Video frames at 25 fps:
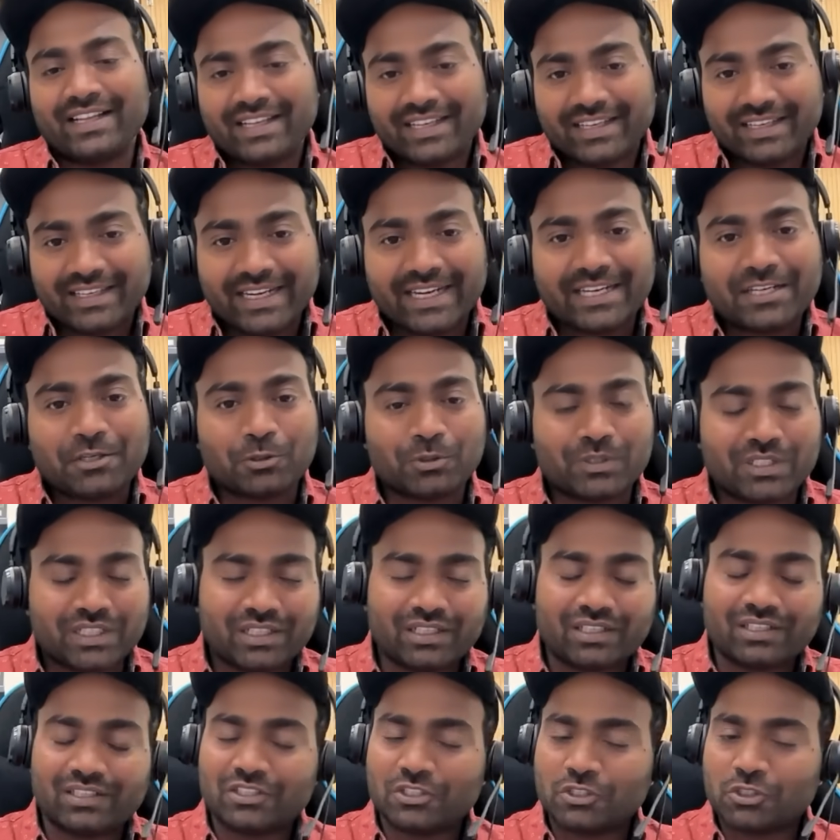led to
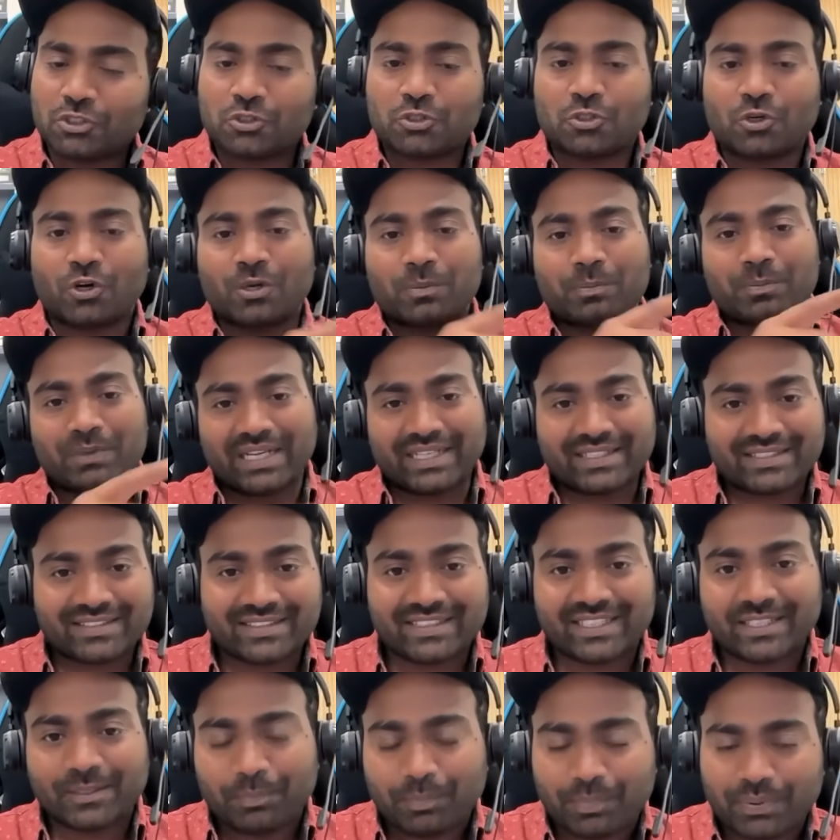the stock price
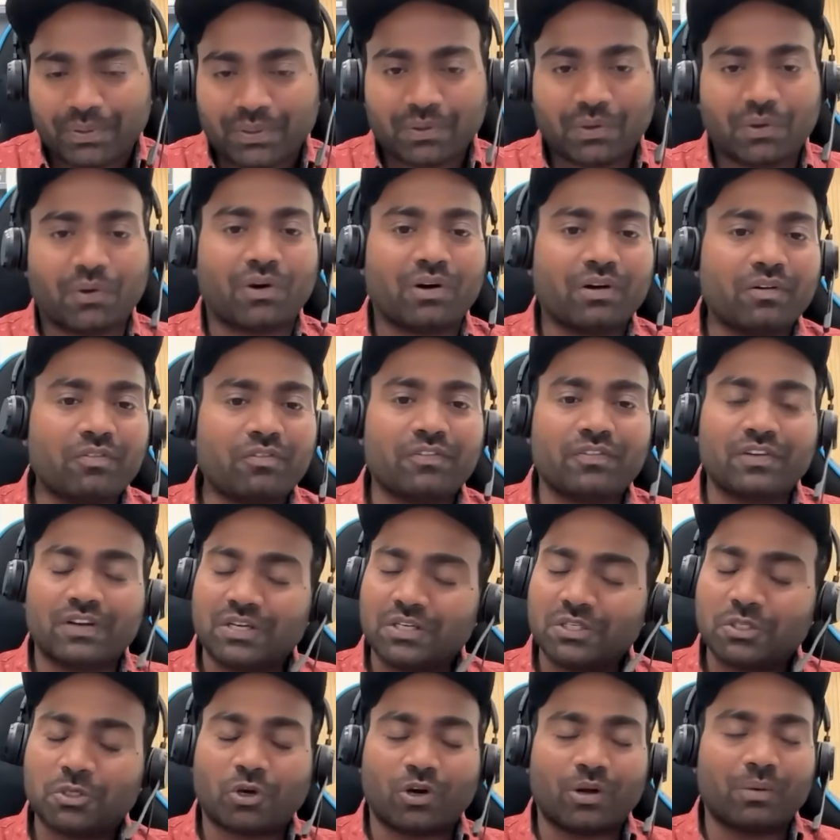dip of
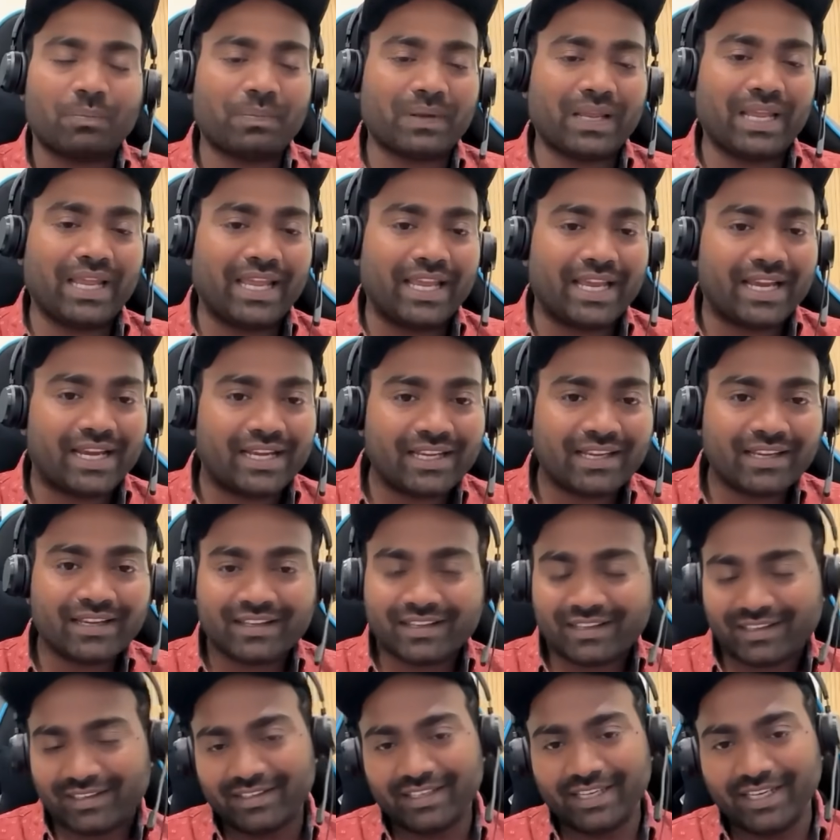top A I
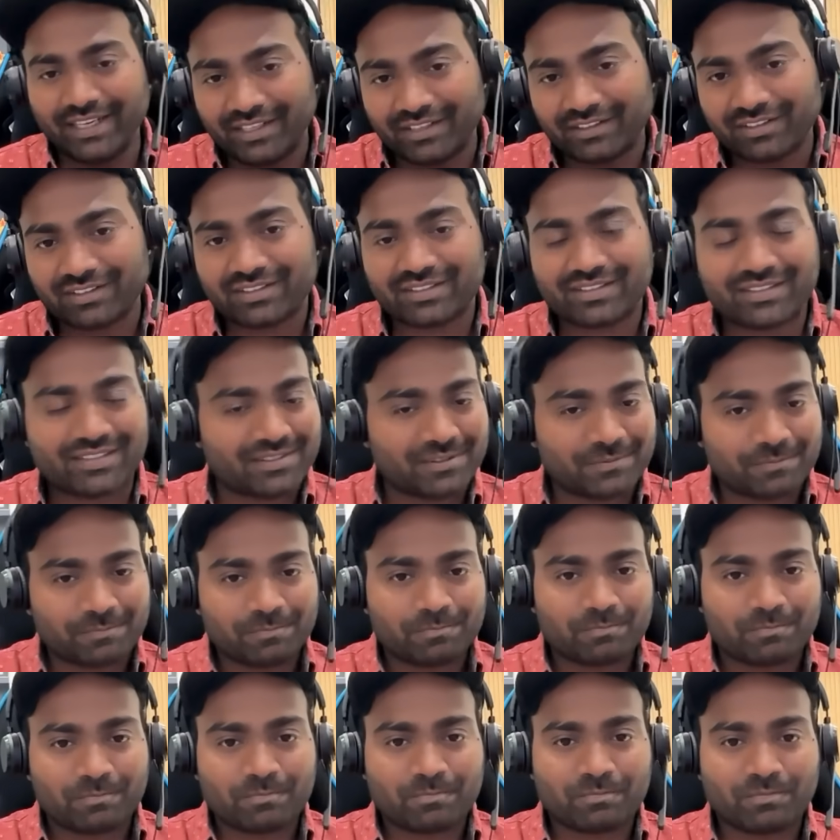leaders.
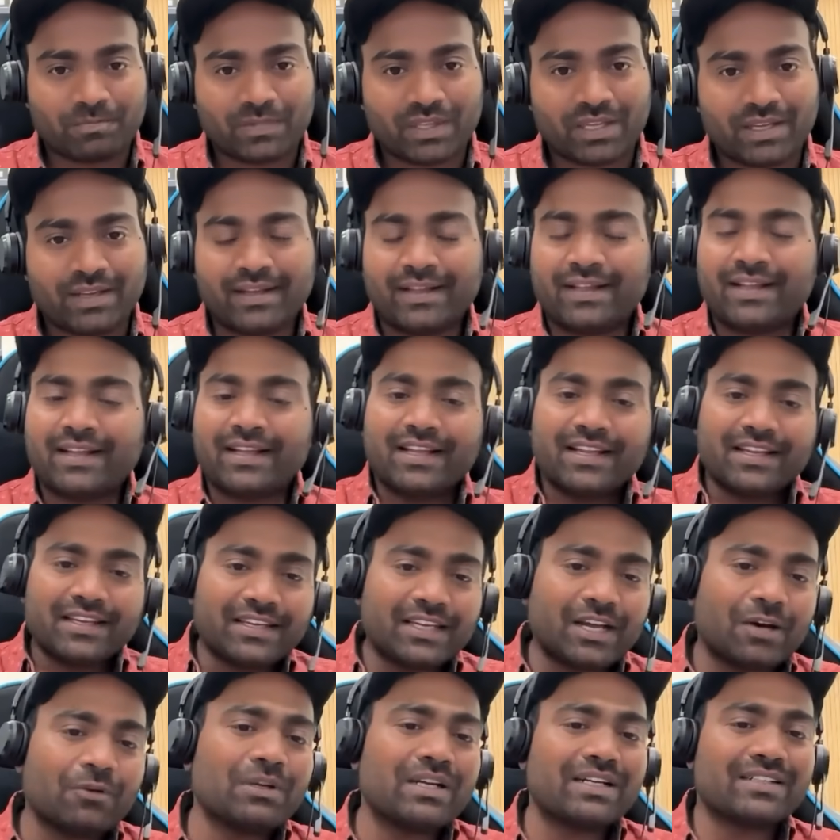
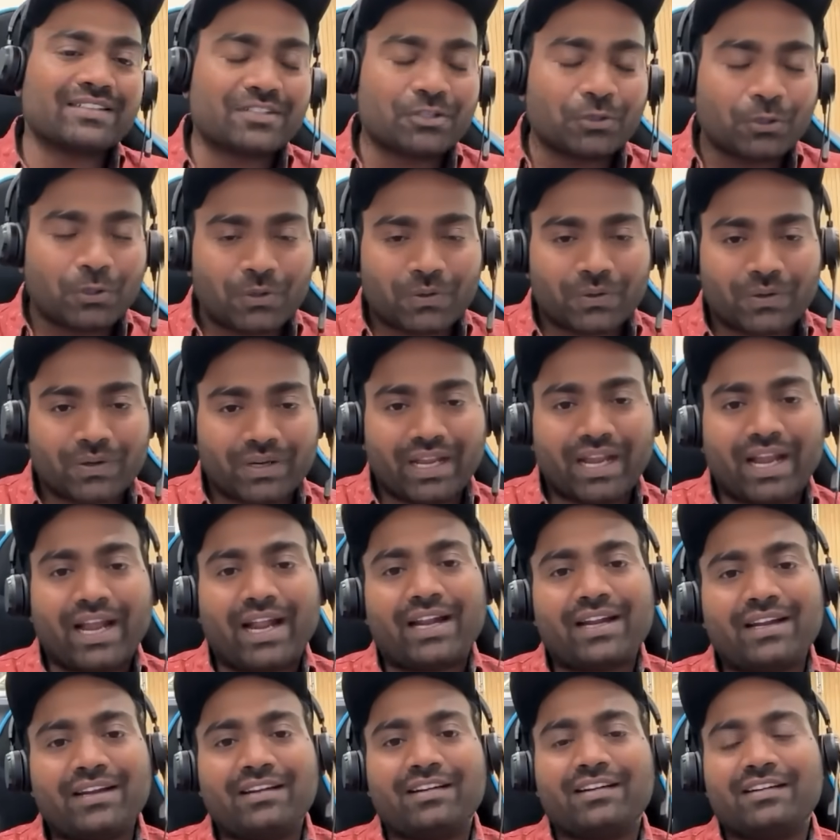Now let's go
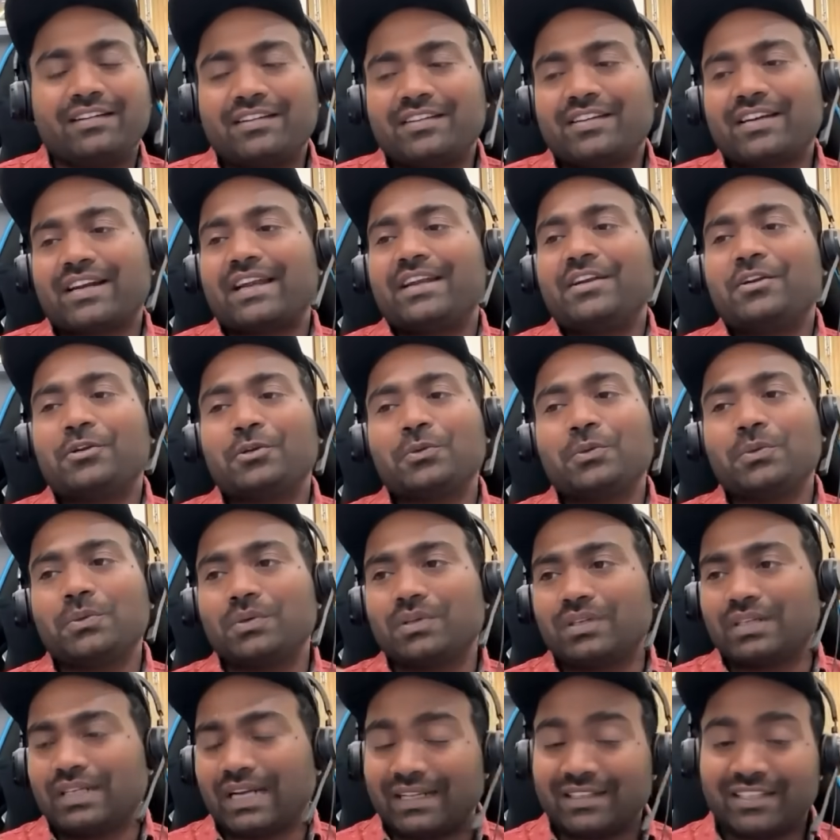and try to
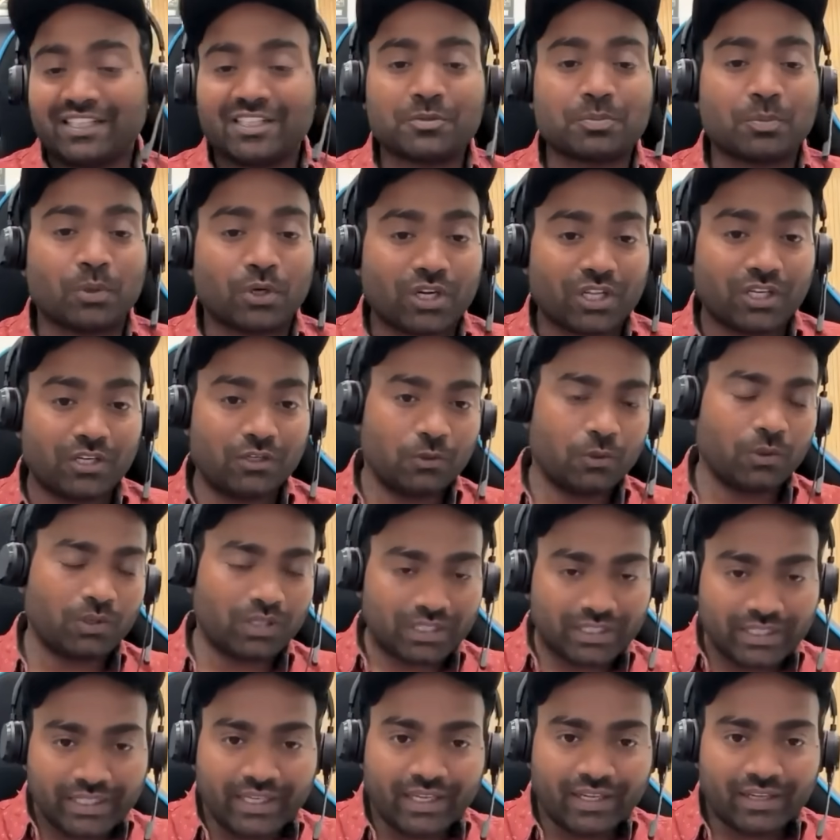run this model
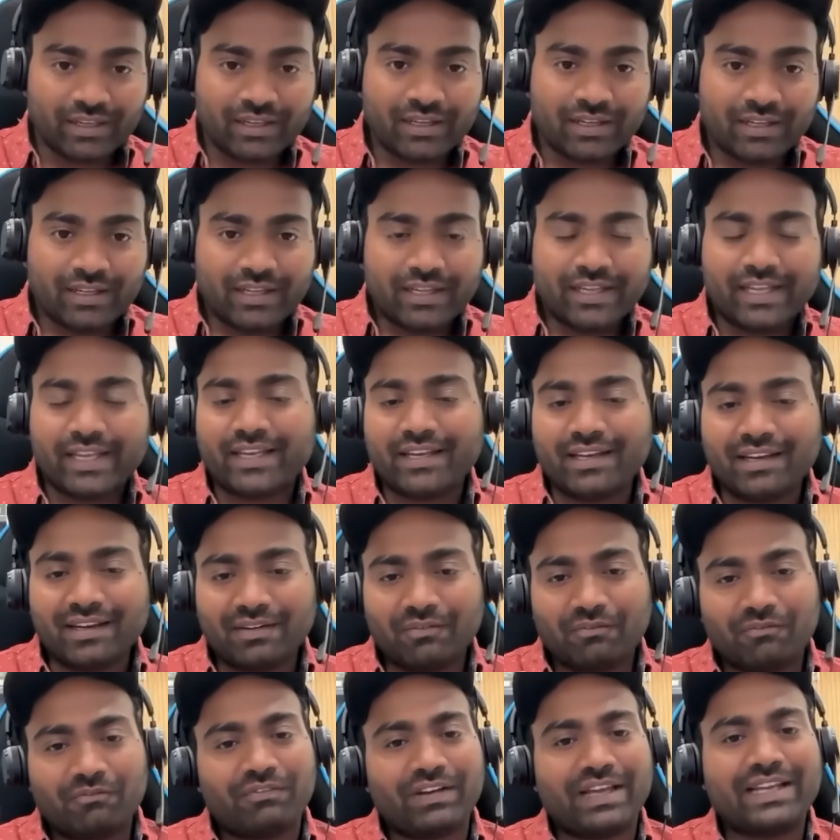locally in
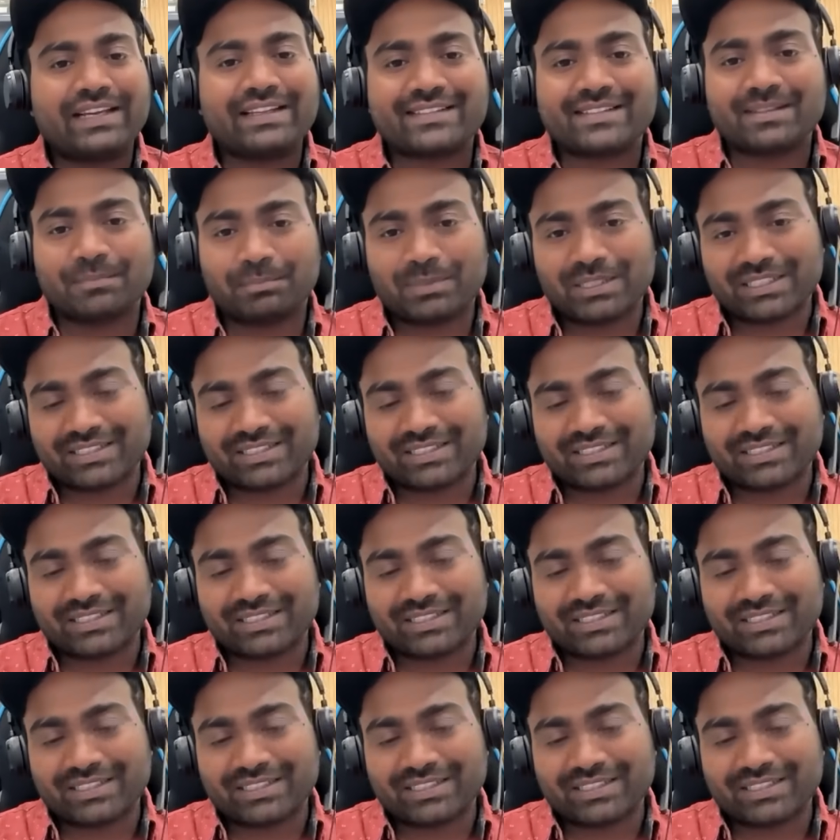very simple